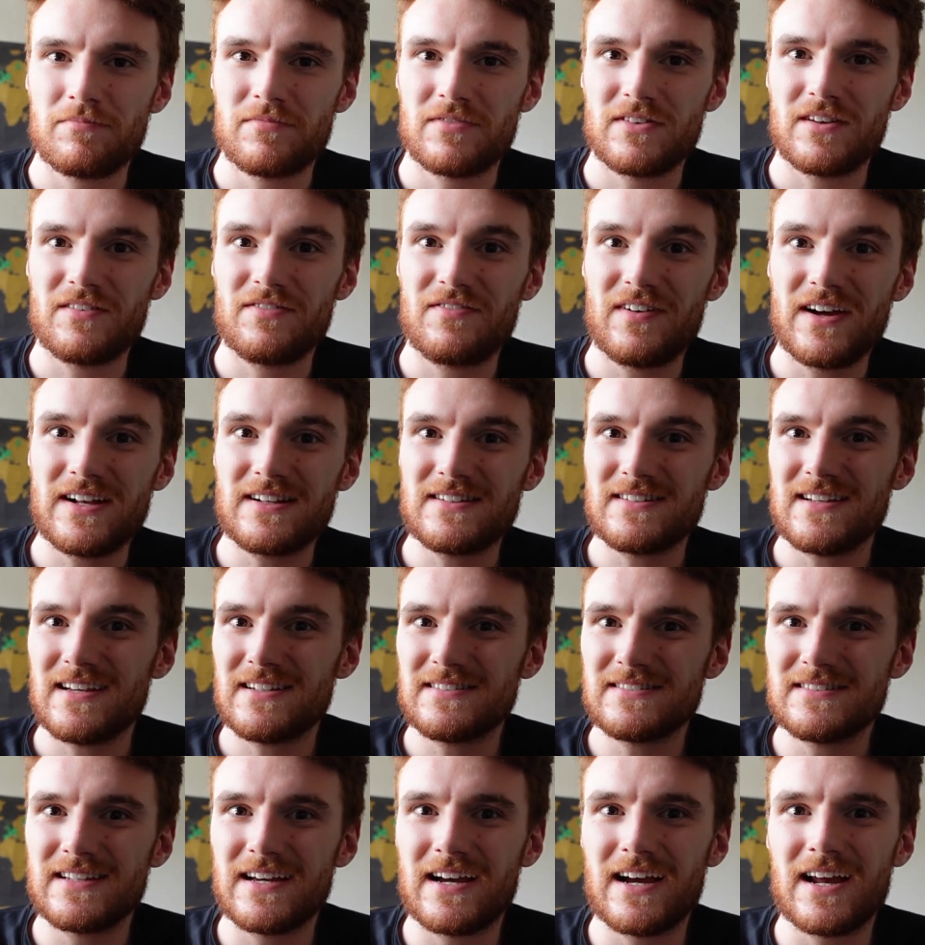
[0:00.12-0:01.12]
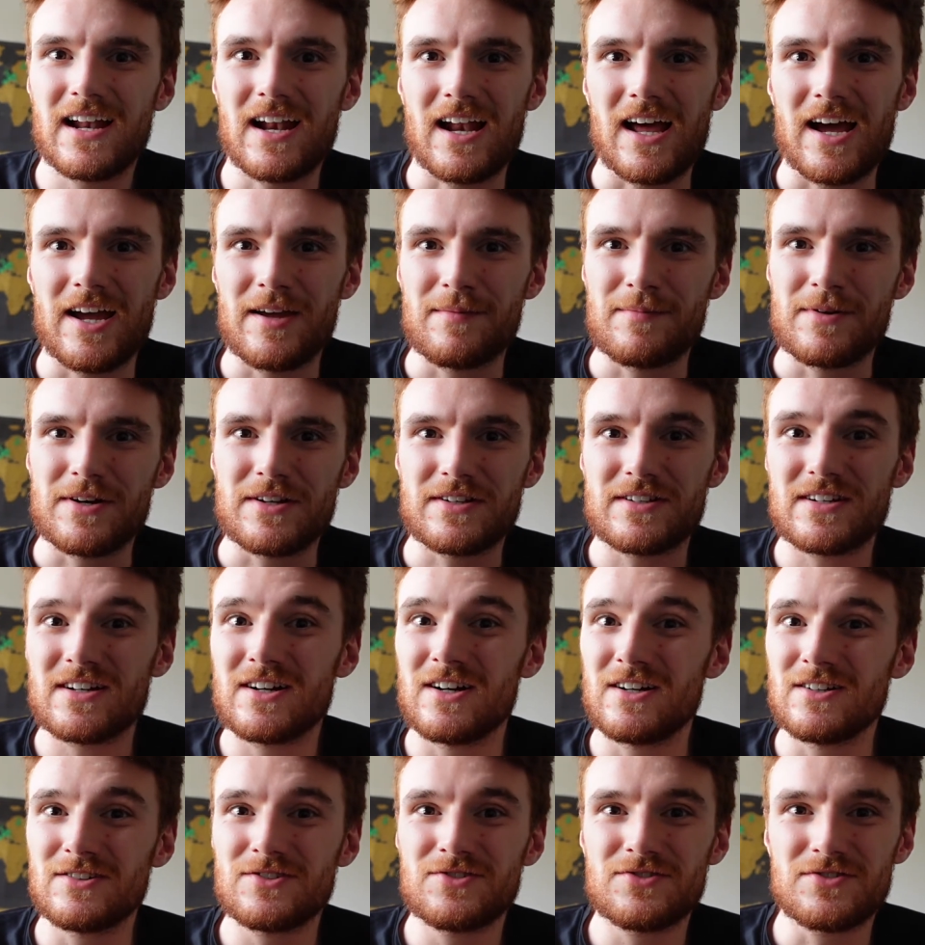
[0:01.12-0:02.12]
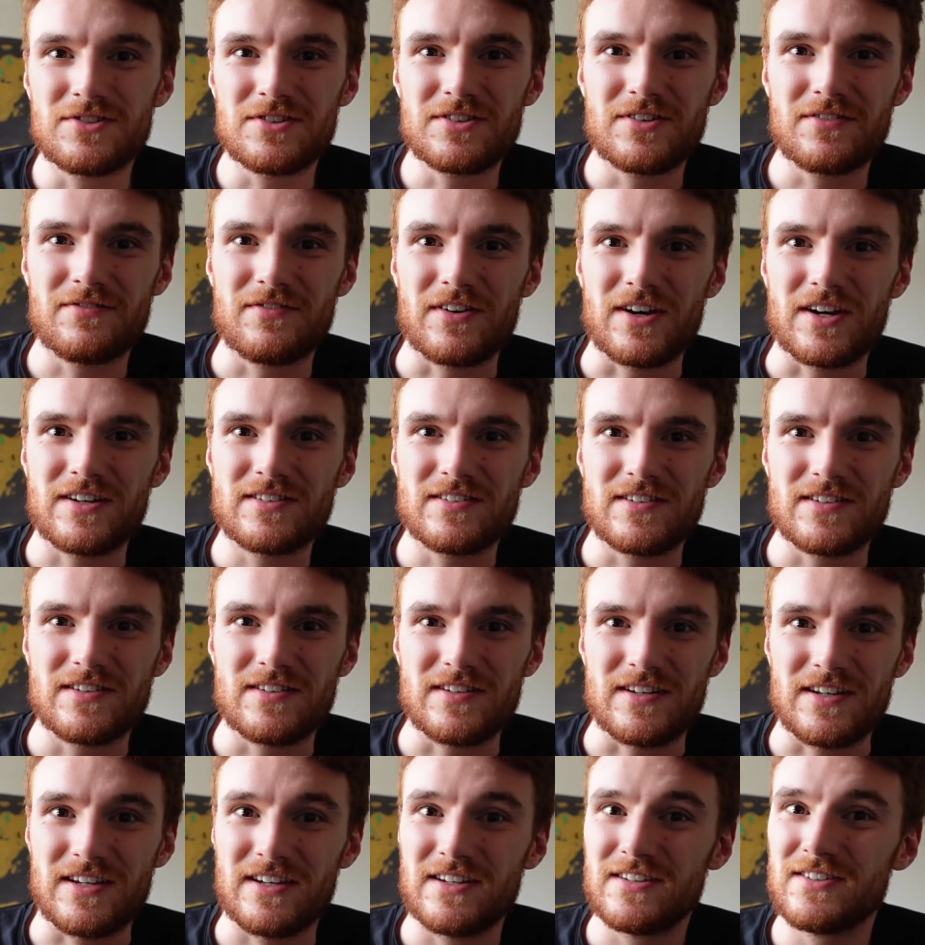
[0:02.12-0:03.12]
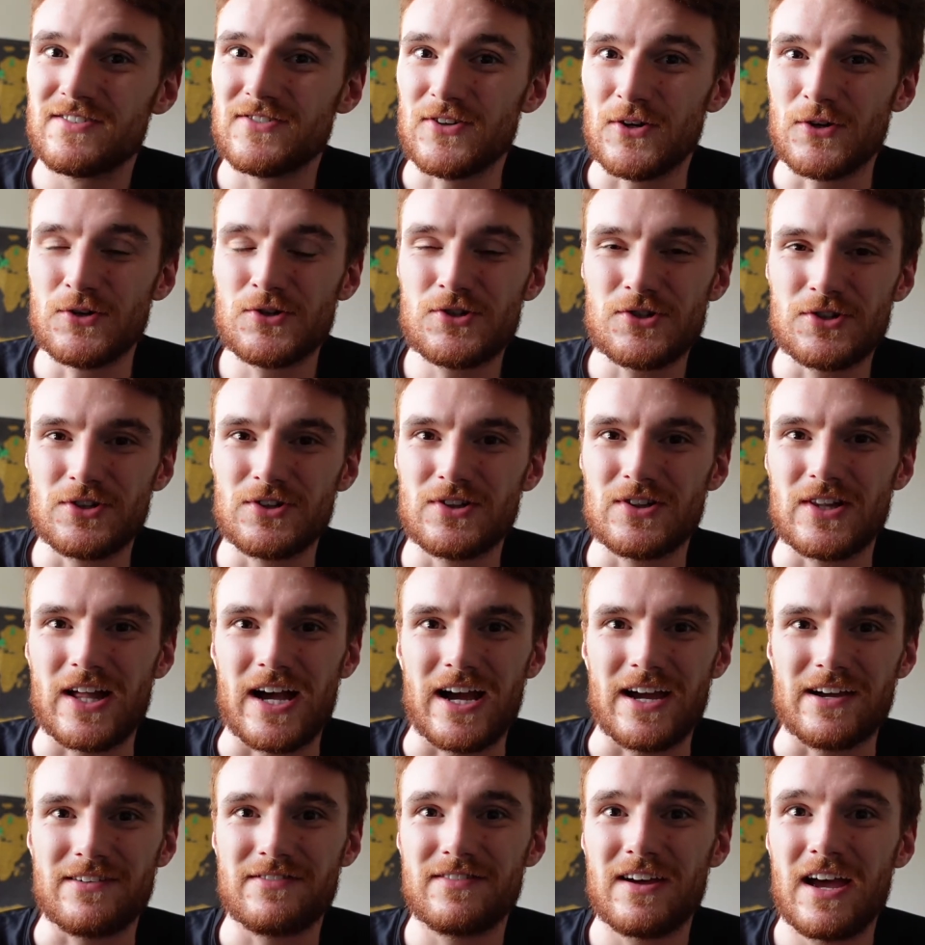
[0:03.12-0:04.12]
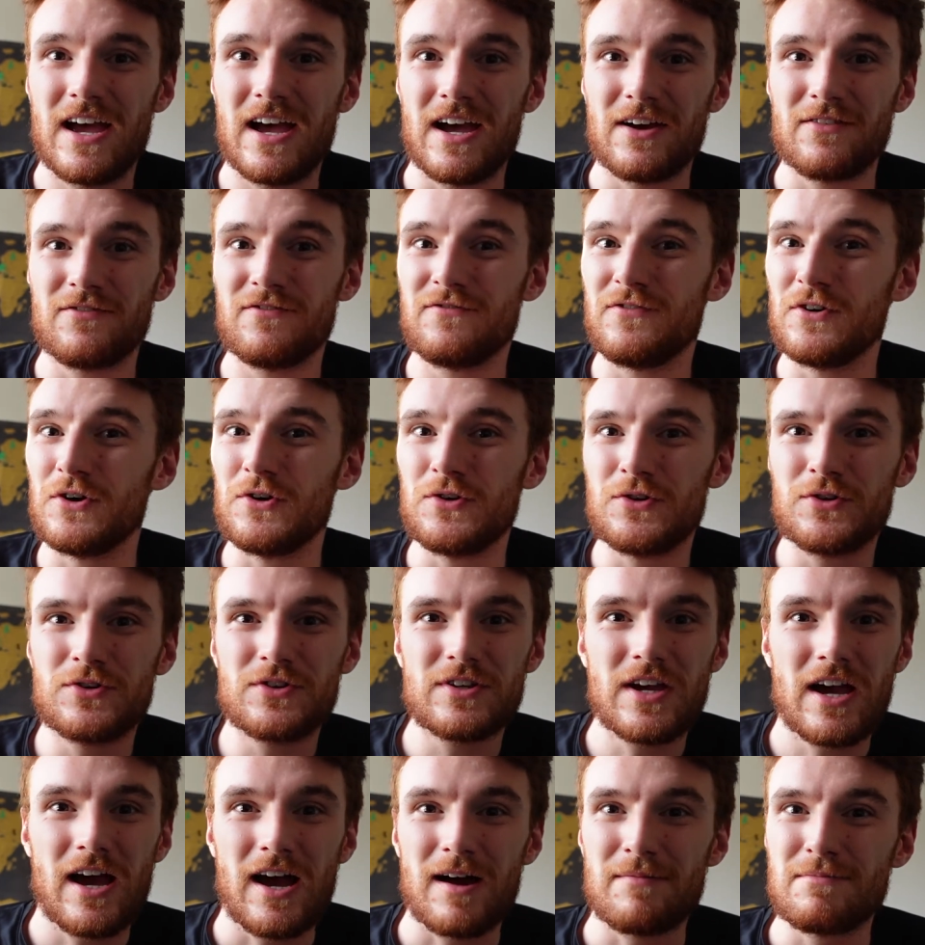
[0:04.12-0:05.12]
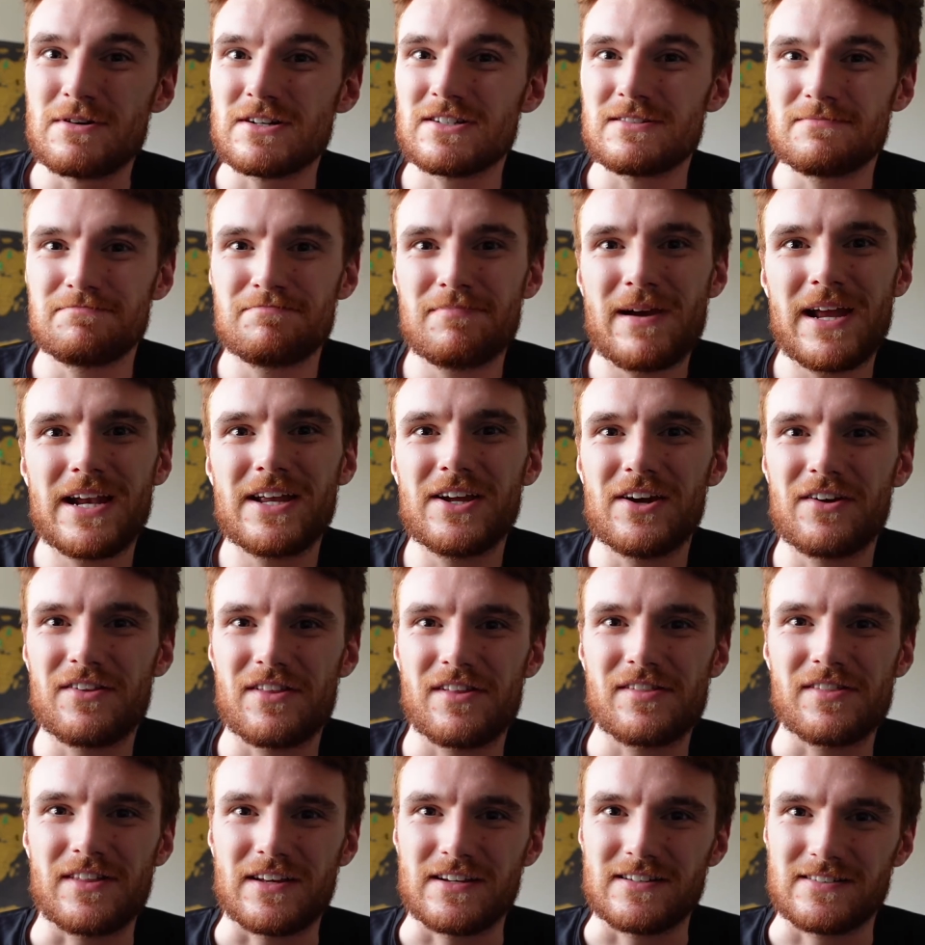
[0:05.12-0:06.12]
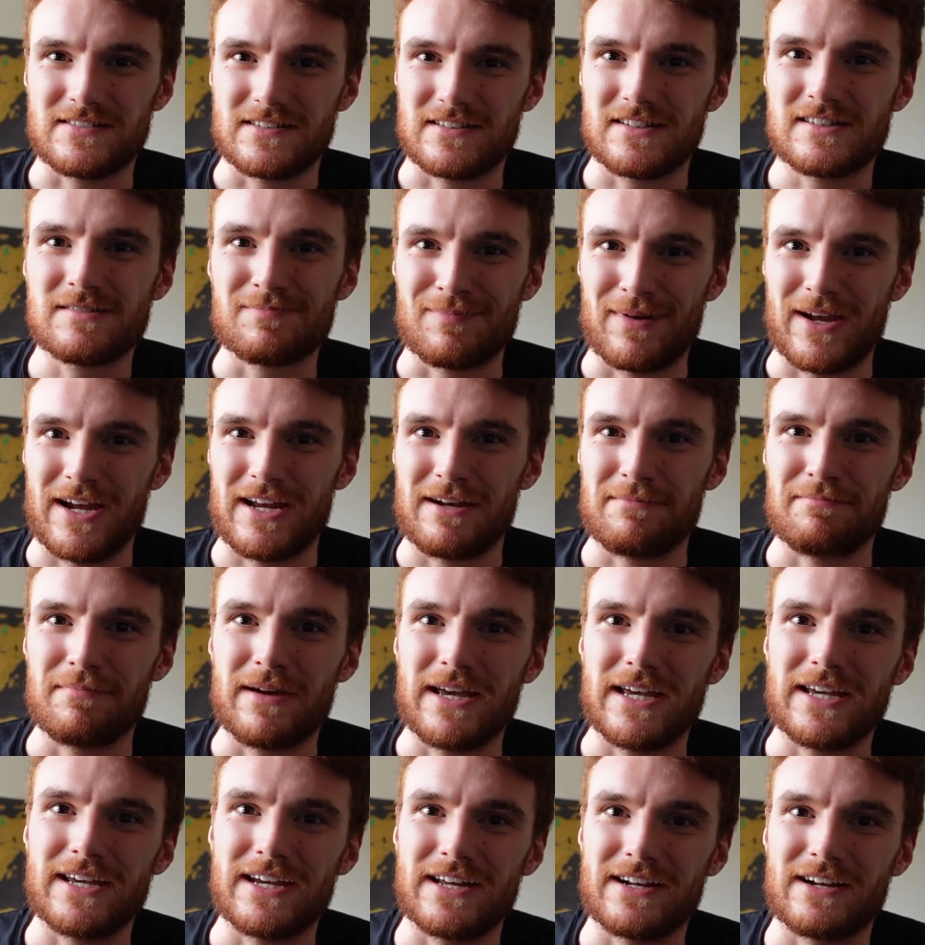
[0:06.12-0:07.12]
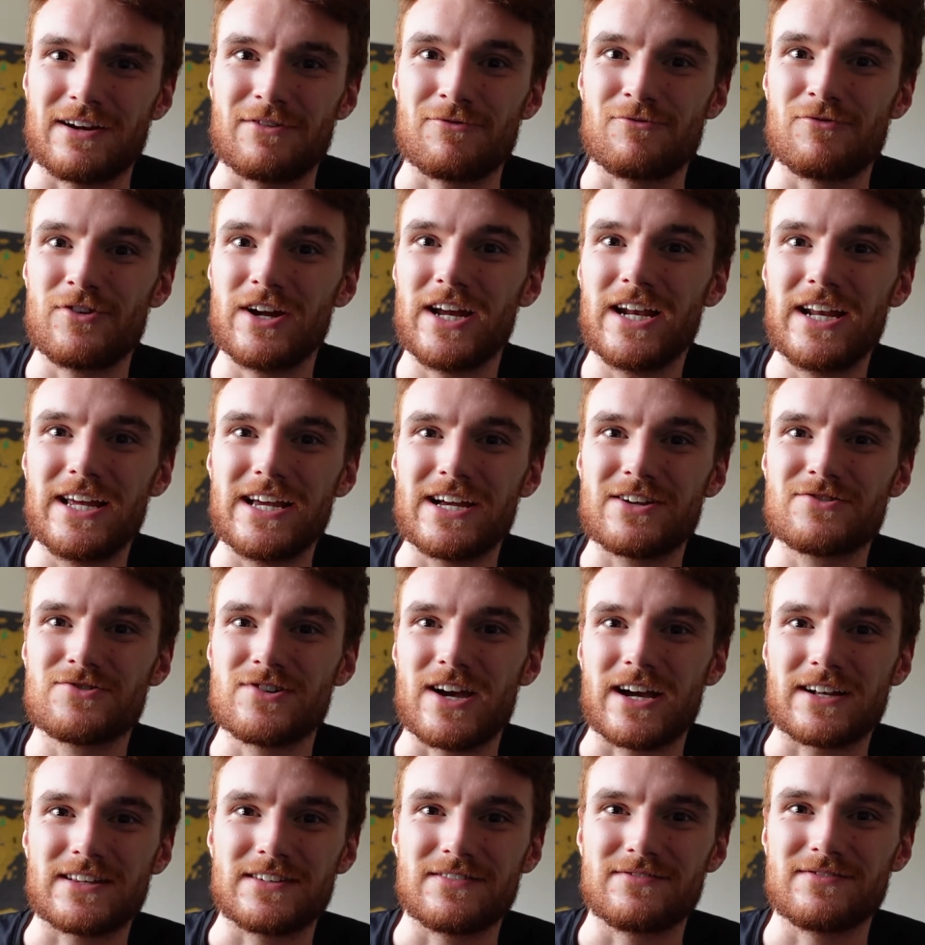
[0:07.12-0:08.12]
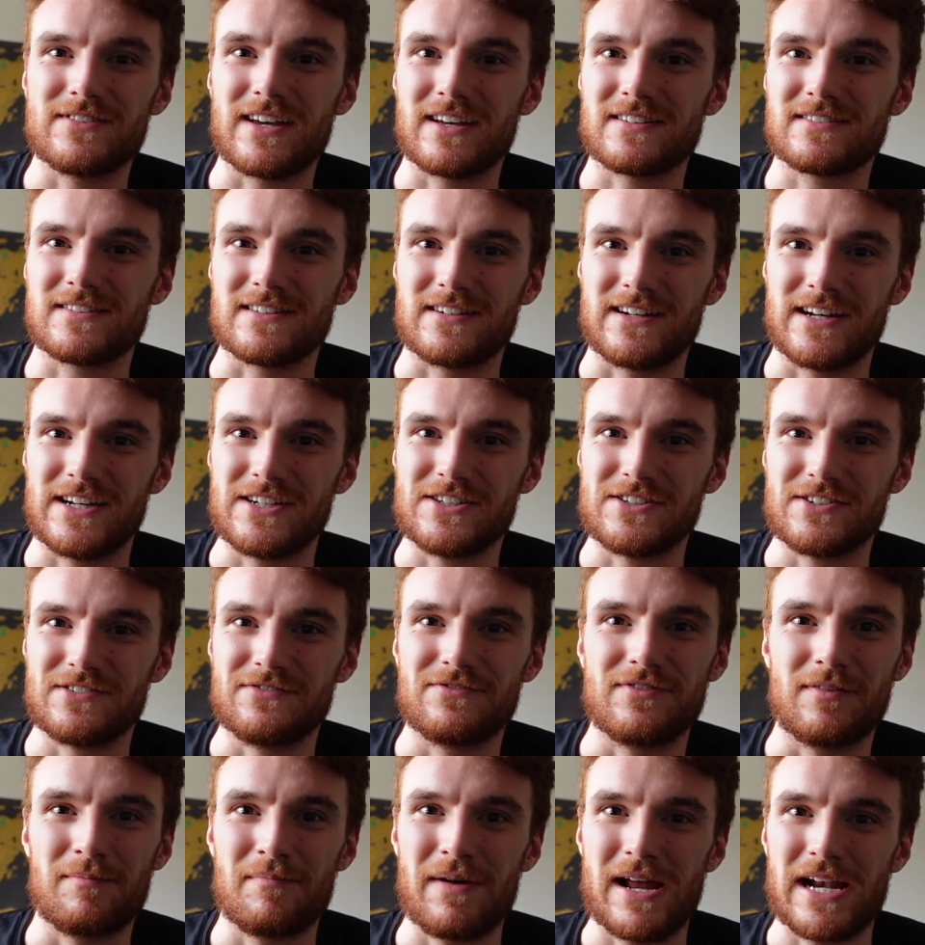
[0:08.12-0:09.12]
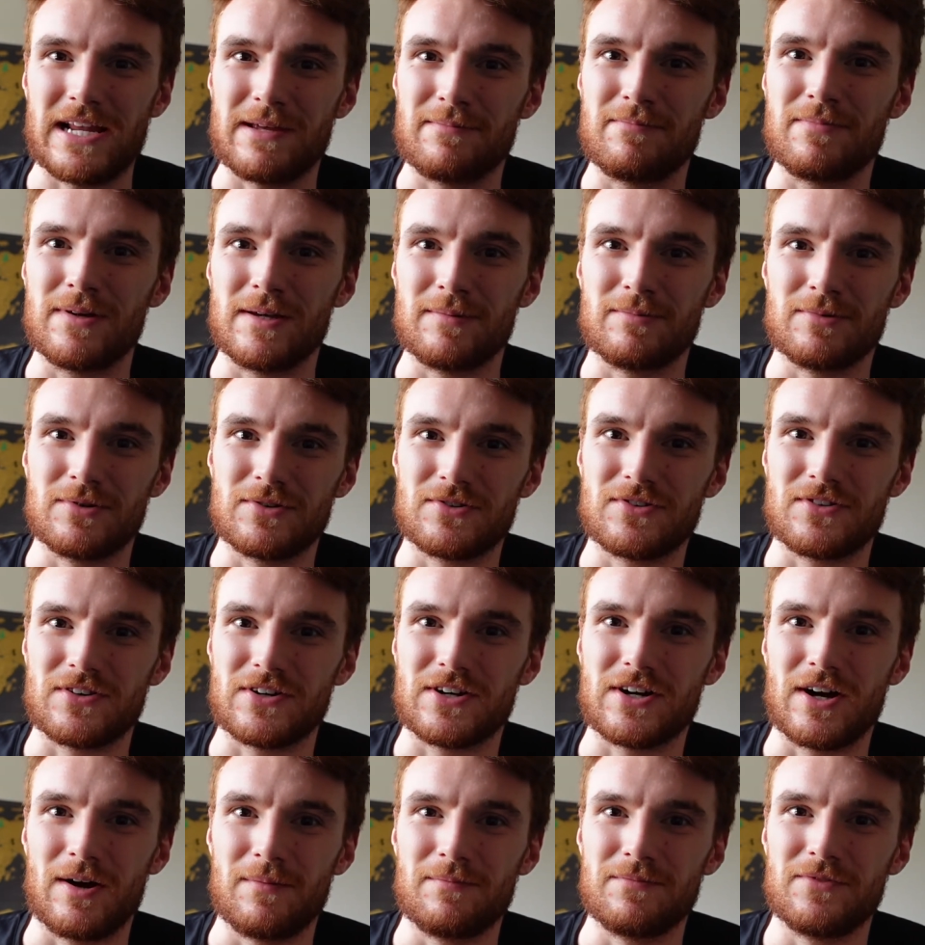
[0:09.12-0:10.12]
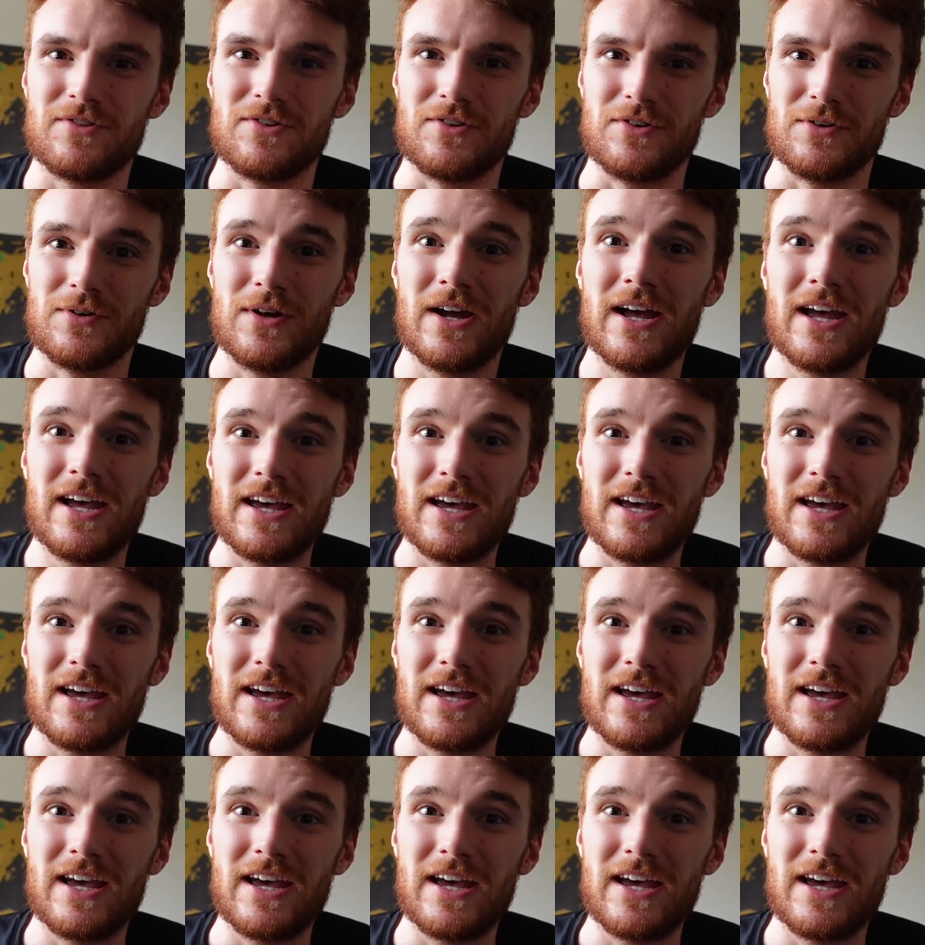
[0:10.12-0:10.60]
The fantastic climate, cultural diversity, social life, food, amongst many other things in Spain make it a really attractive destination for many people to come to,